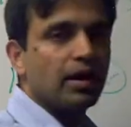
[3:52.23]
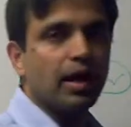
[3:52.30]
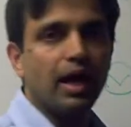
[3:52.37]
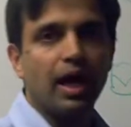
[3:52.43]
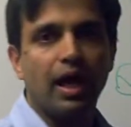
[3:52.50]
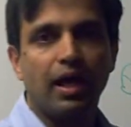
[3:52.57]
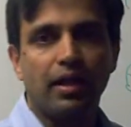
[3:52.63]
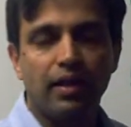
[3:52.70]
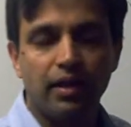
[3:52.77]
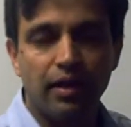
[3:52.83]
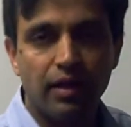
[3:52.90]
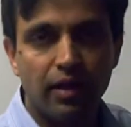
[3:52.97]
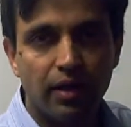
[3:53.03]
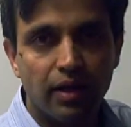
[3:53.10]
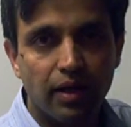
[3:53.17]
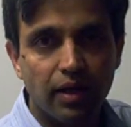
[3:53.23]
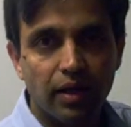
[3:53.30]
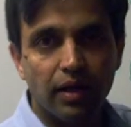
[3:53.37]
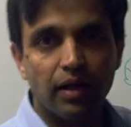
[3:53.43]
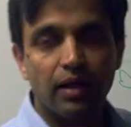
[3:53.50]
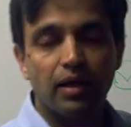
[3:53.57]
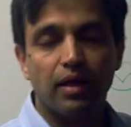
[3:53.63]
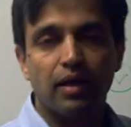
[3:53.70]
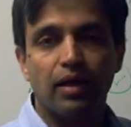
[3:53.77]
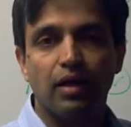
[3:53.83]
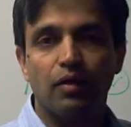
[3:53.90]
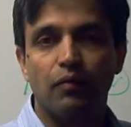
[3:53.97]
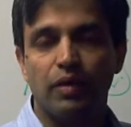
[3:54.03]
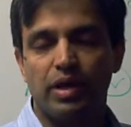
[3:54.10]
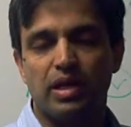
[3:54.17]
And
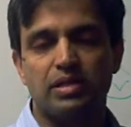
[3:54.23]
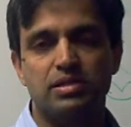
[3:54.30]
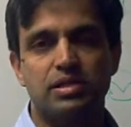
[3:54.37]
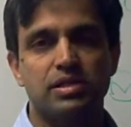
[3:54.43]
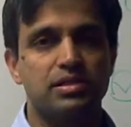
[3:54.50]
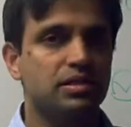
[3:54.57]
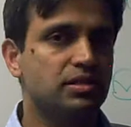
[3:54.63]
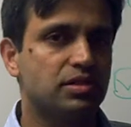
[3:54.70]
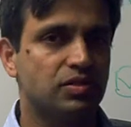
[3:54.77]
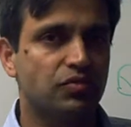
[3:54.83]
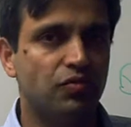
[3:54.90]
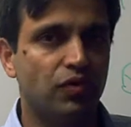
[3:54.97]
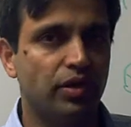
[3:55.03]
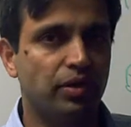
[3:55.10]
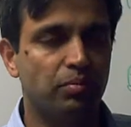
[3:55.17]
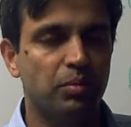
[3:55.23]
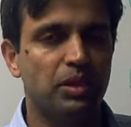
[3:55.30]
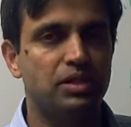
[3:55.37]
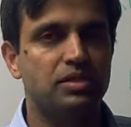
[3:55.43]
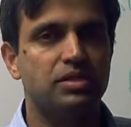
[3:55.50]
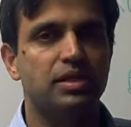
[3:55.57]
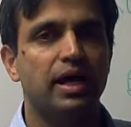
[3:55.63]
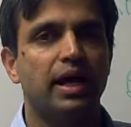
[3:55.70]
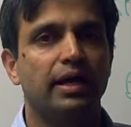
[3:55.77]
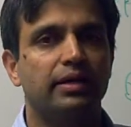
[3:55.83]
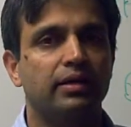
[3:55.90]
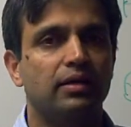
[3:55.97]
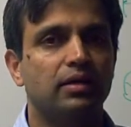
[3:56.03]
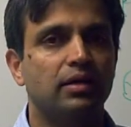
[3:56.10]
when I say successful, it means that